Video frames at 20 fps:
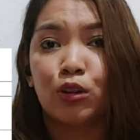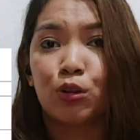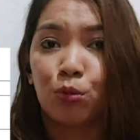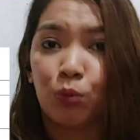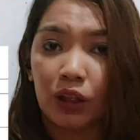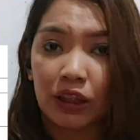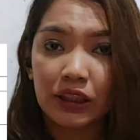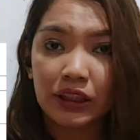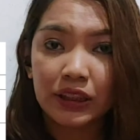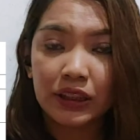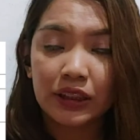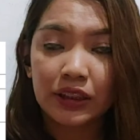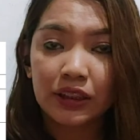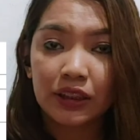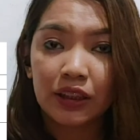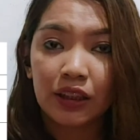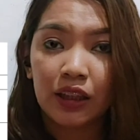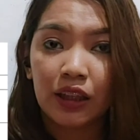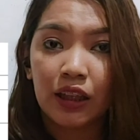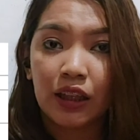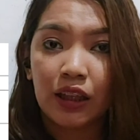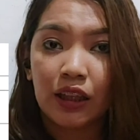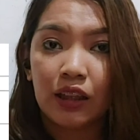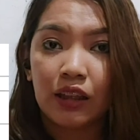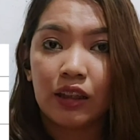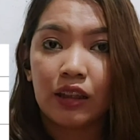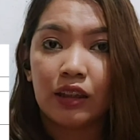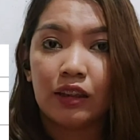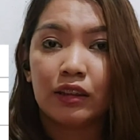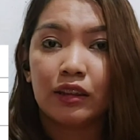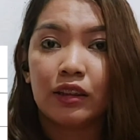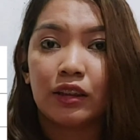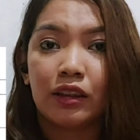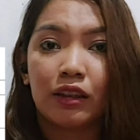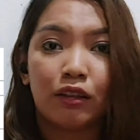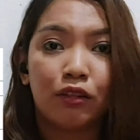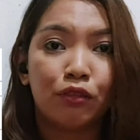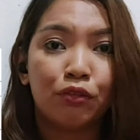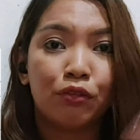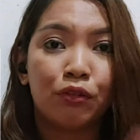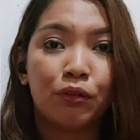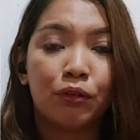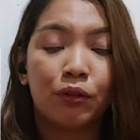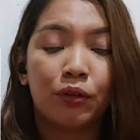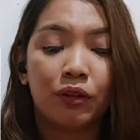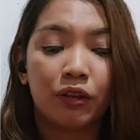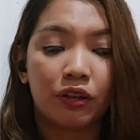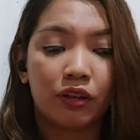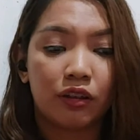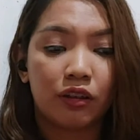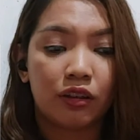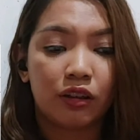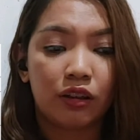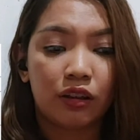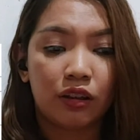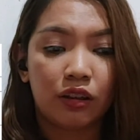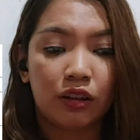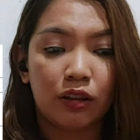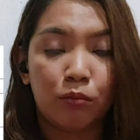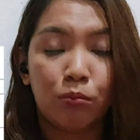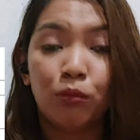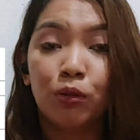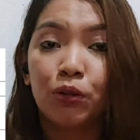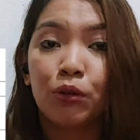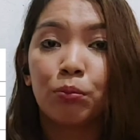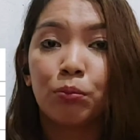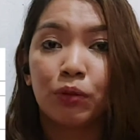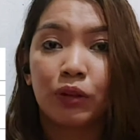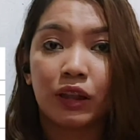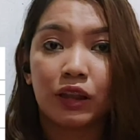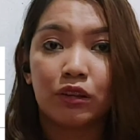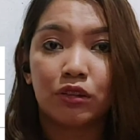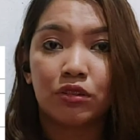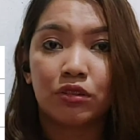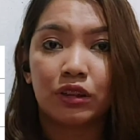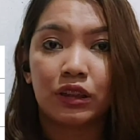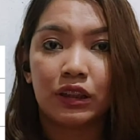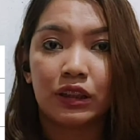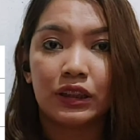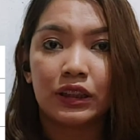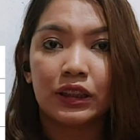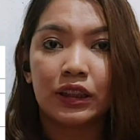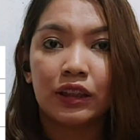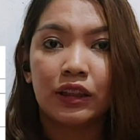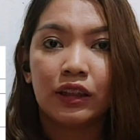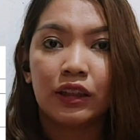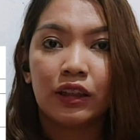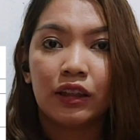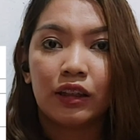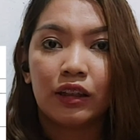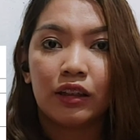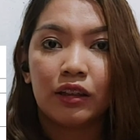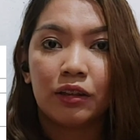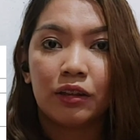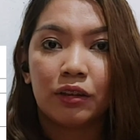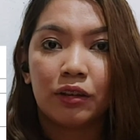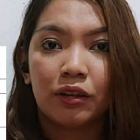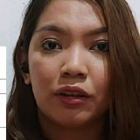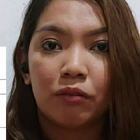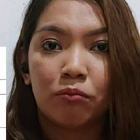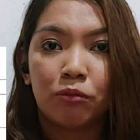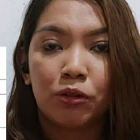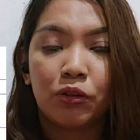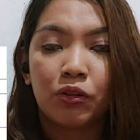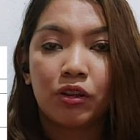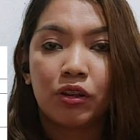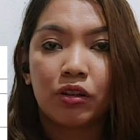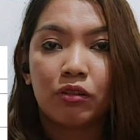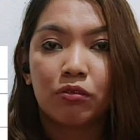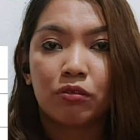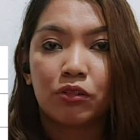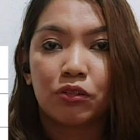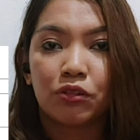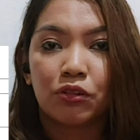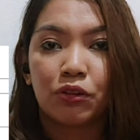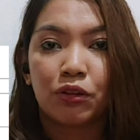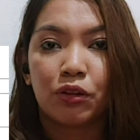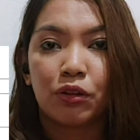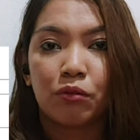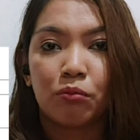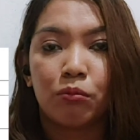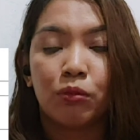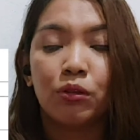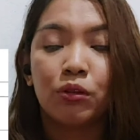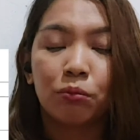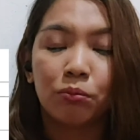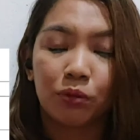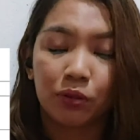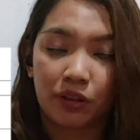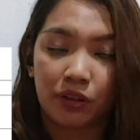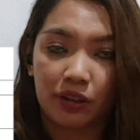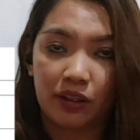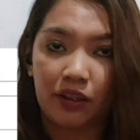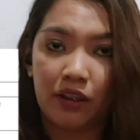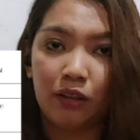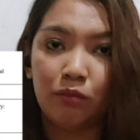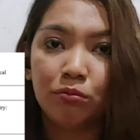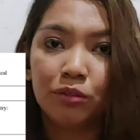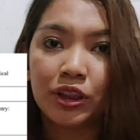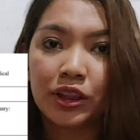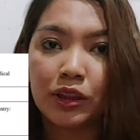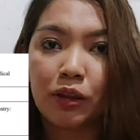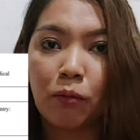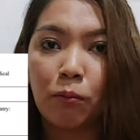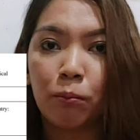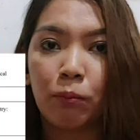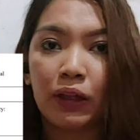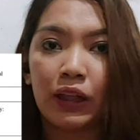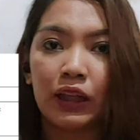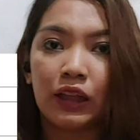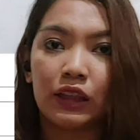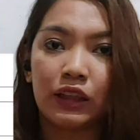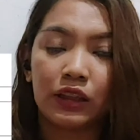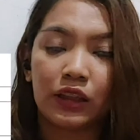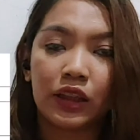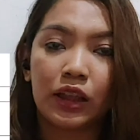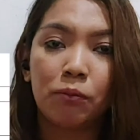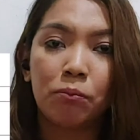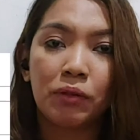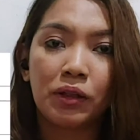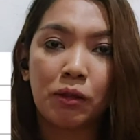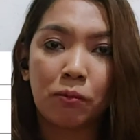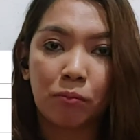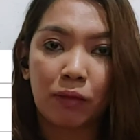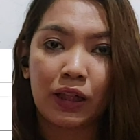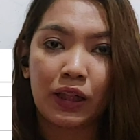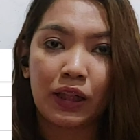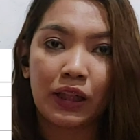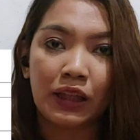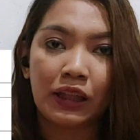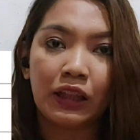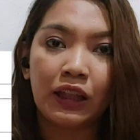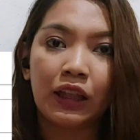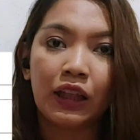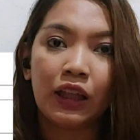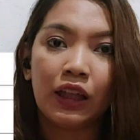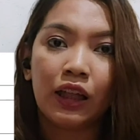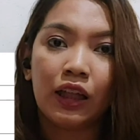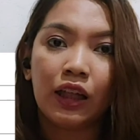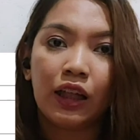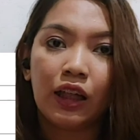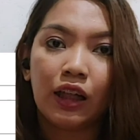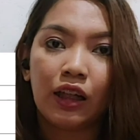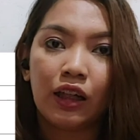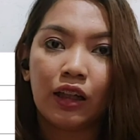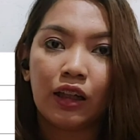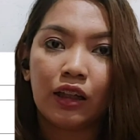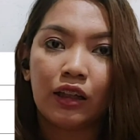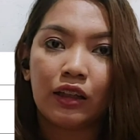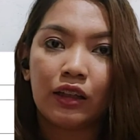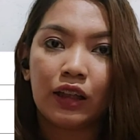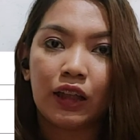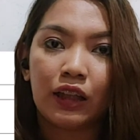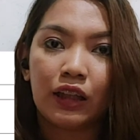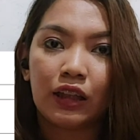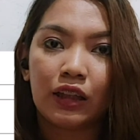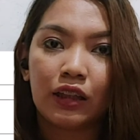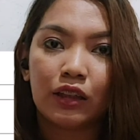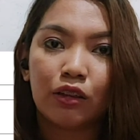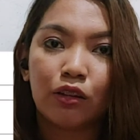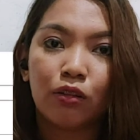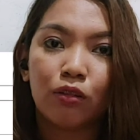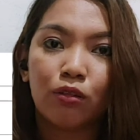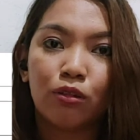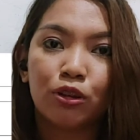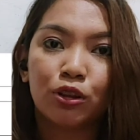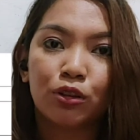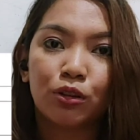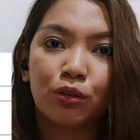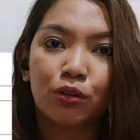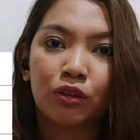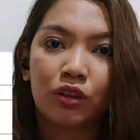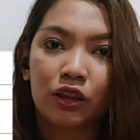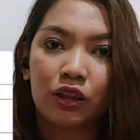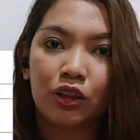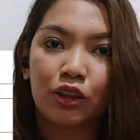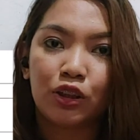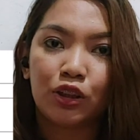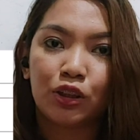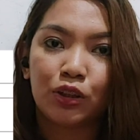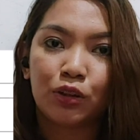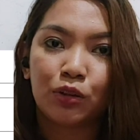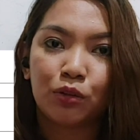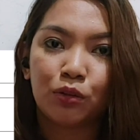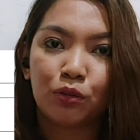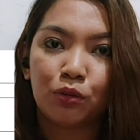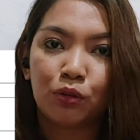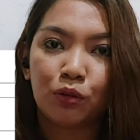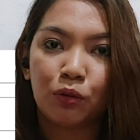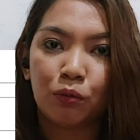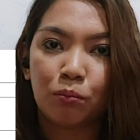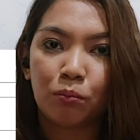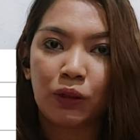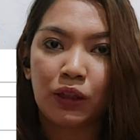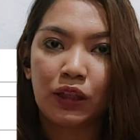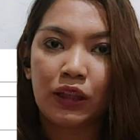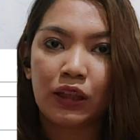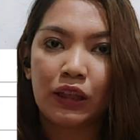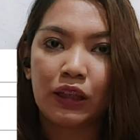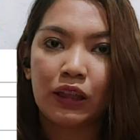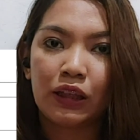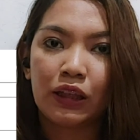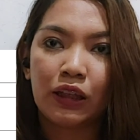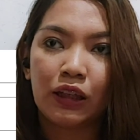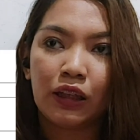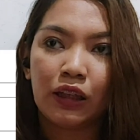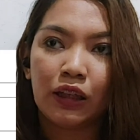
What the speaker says: twice, and then for the multiple entries, you can return multiple times, but keep in mind that it also needs to be